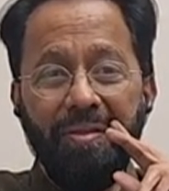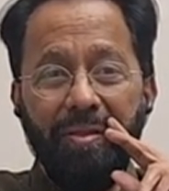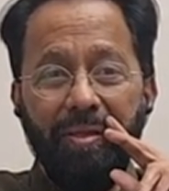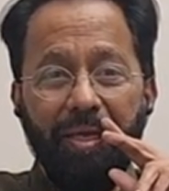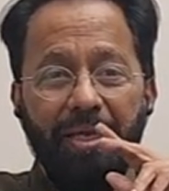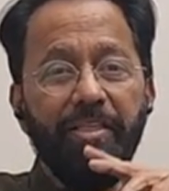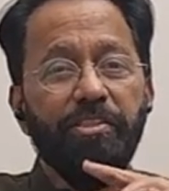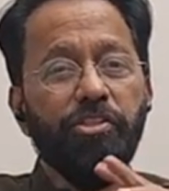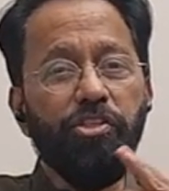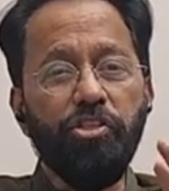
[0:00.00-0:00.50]

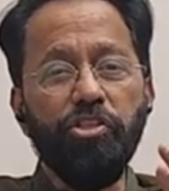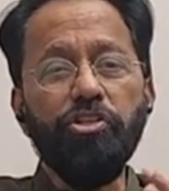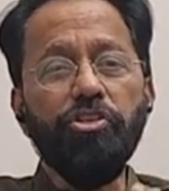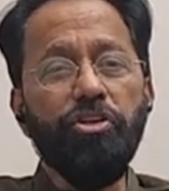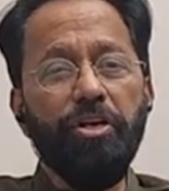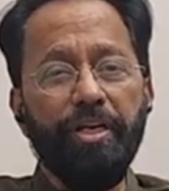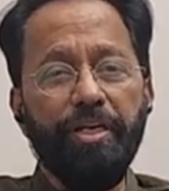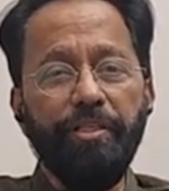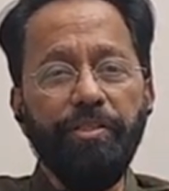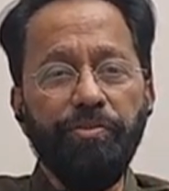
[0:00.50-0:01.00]
It's
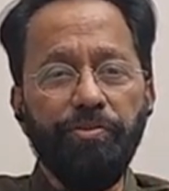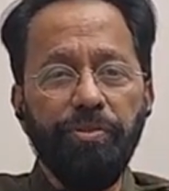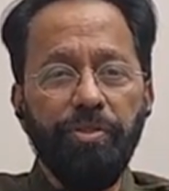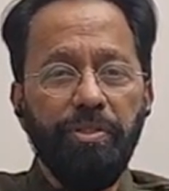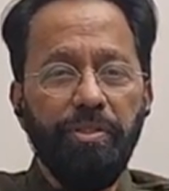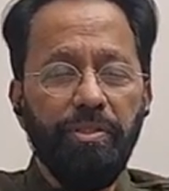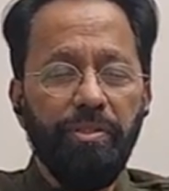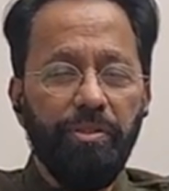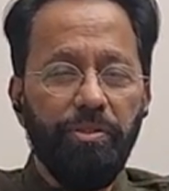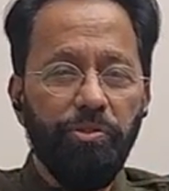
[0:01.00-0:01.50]
tried
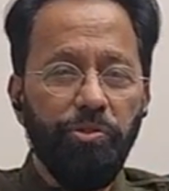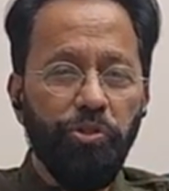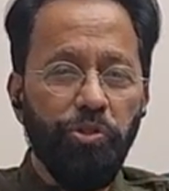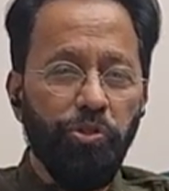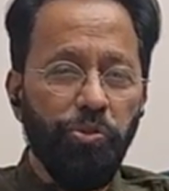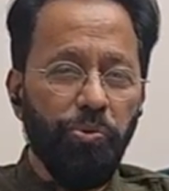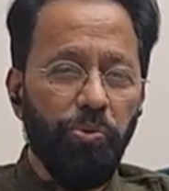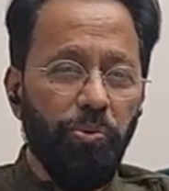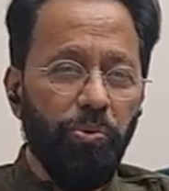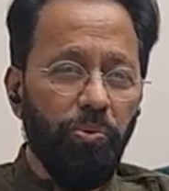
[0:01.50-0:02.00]

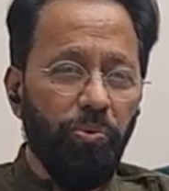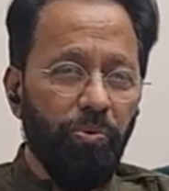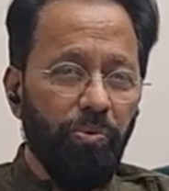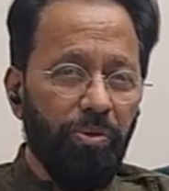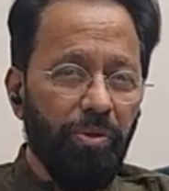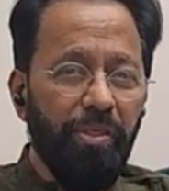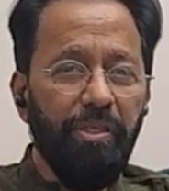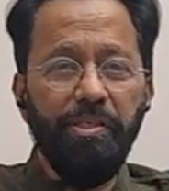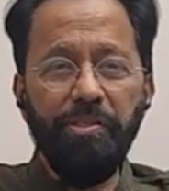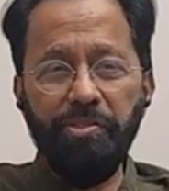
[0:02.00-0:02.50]
to
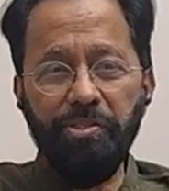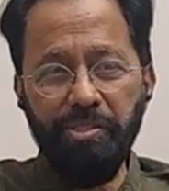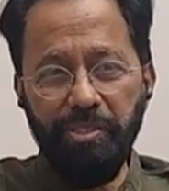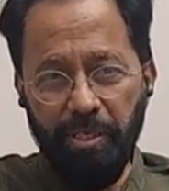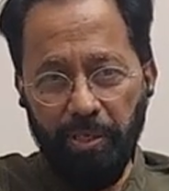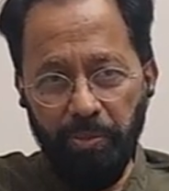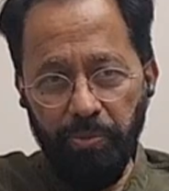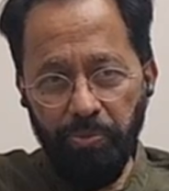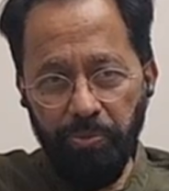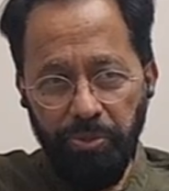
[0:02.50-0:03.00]
list
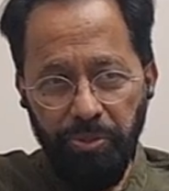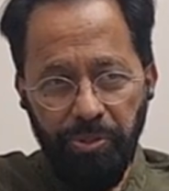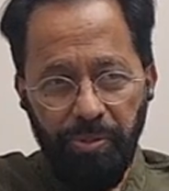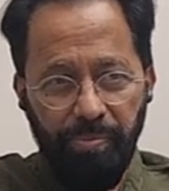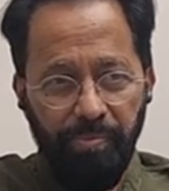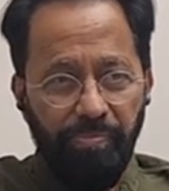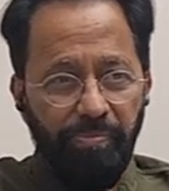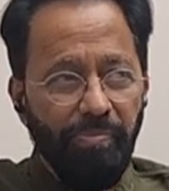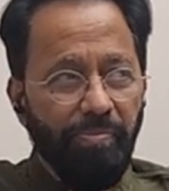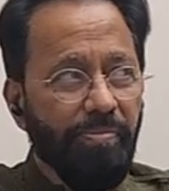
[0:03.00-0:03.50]
out
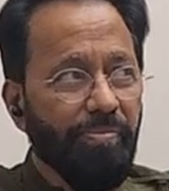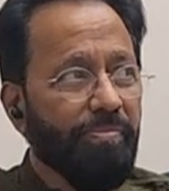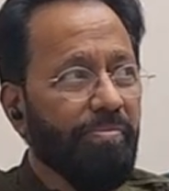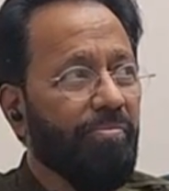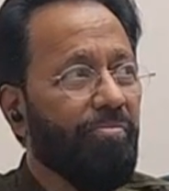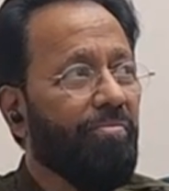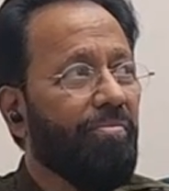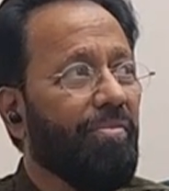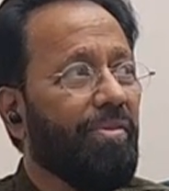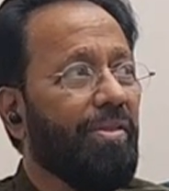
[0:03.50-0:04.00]

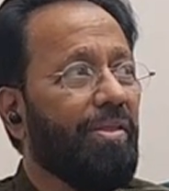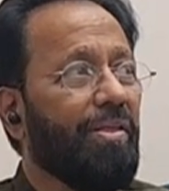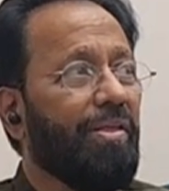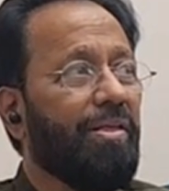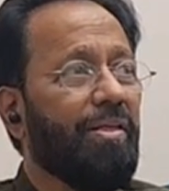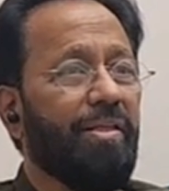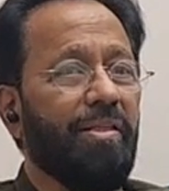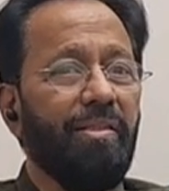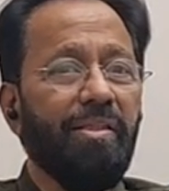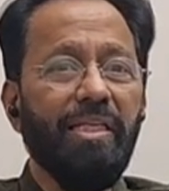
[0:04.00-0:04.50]

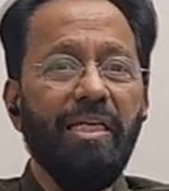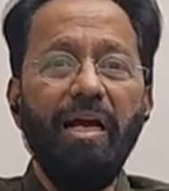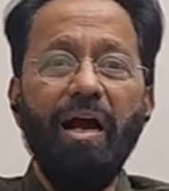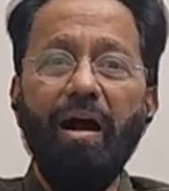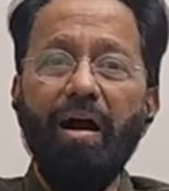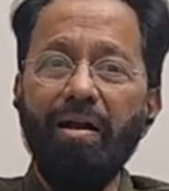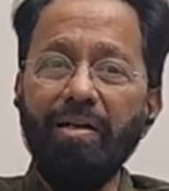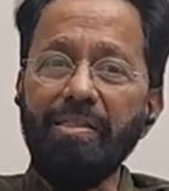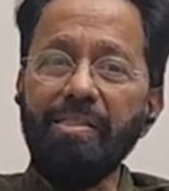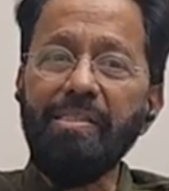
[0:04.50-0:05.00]
the
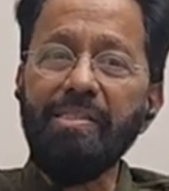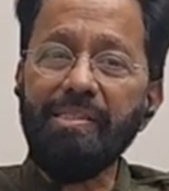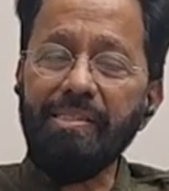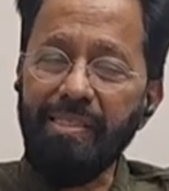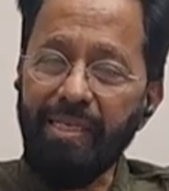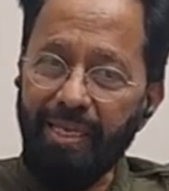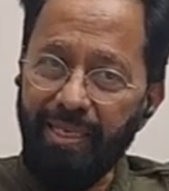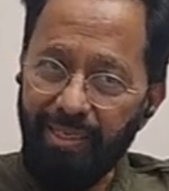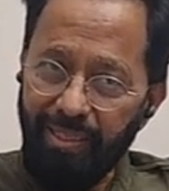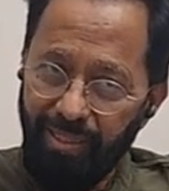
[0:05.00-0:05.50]
hard
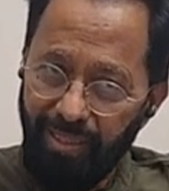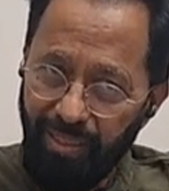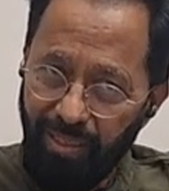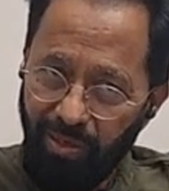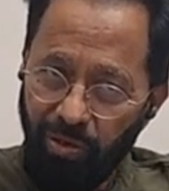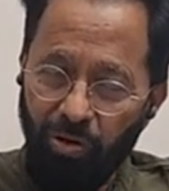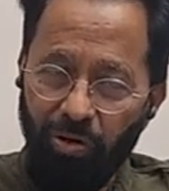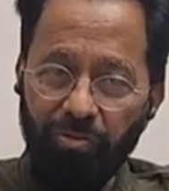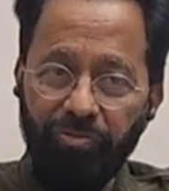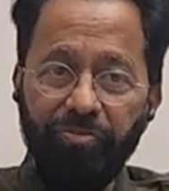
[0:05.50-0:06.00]
sell
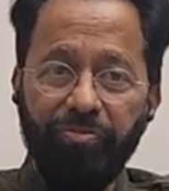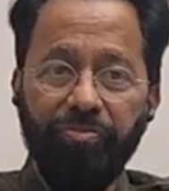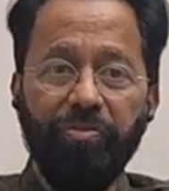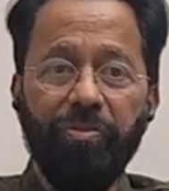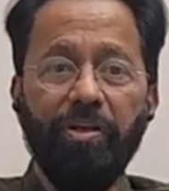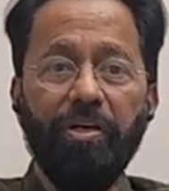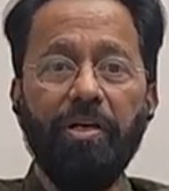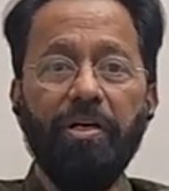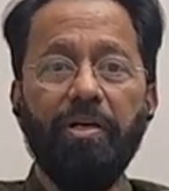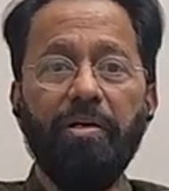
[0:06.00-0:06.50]
of
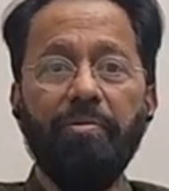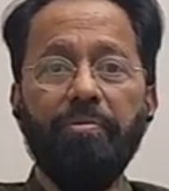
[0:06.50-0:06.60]
uh,